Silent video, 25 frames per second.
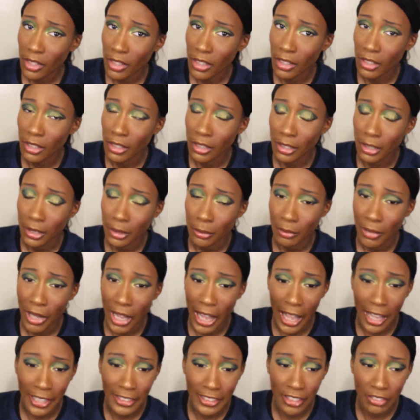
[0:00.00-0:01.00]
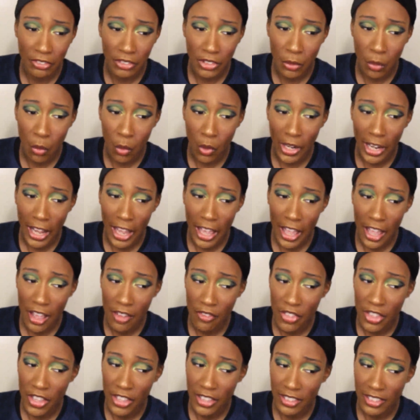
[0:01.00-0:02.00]
Um, I definitely want to
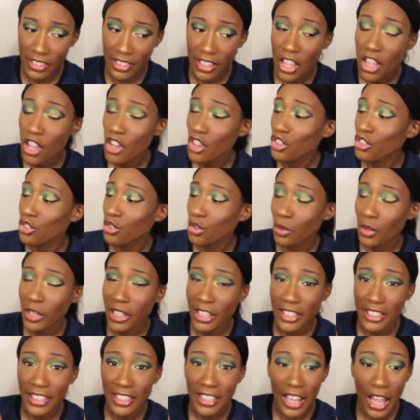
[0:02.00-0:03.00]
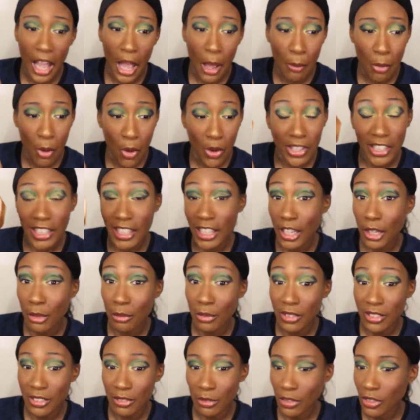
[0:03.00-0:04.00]
have this. So then I bought it and
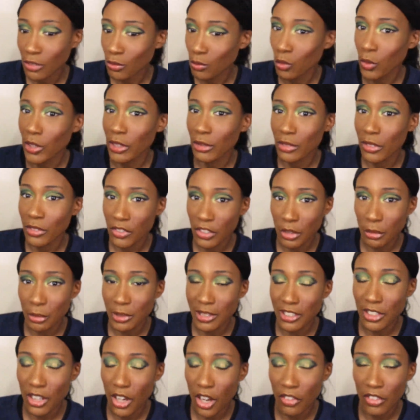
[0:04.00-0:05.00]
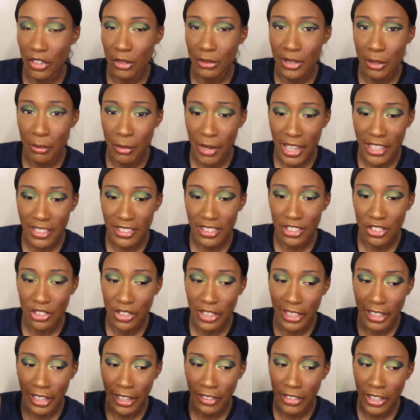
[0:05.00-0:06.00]
it, when it was 50% off and it was amazing.
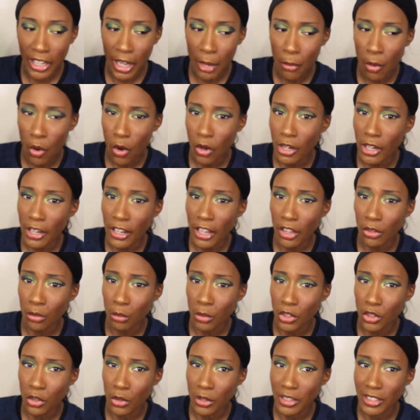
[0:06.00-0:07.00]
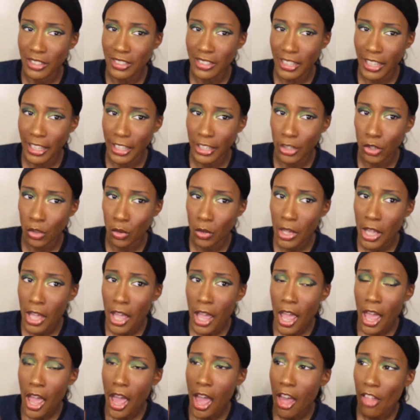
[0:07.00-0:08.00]
So then I think I bought another one during the sale.
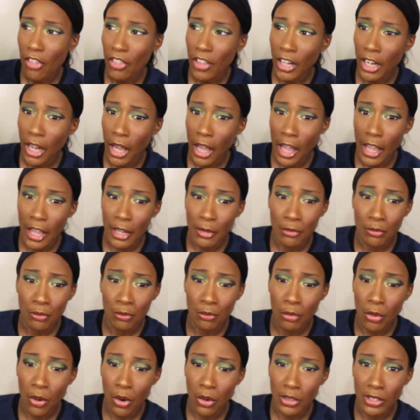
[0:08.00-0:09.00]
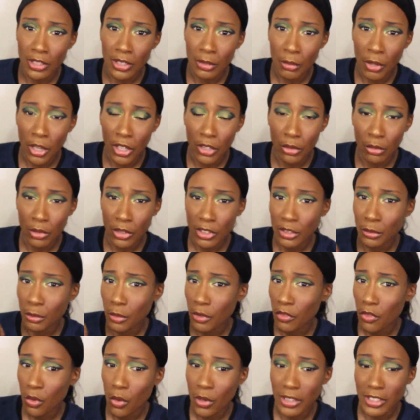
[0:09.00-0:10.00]
And then I had bought some other ones
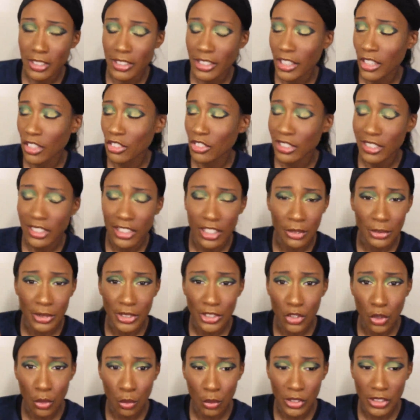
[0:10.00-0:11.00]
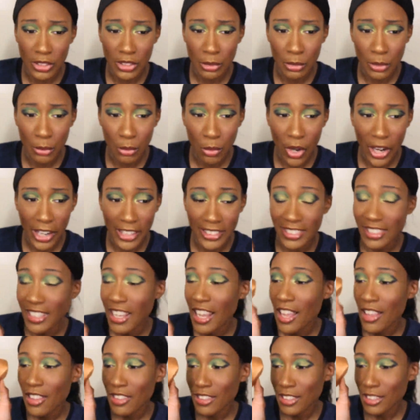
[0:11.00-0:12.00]
before the sale just because it was so reasonably priced.
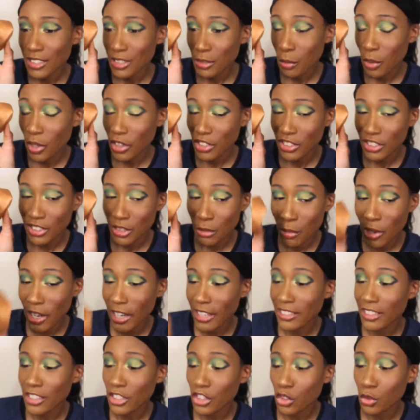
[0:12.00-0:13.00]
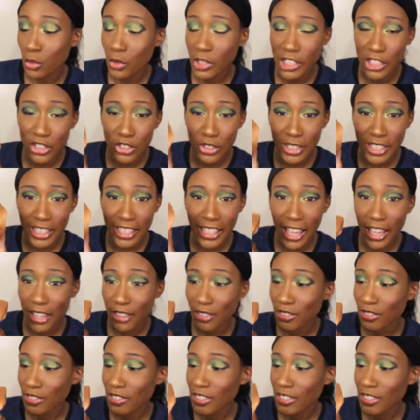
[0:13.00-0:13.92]
This sponge is amazing. You need to get like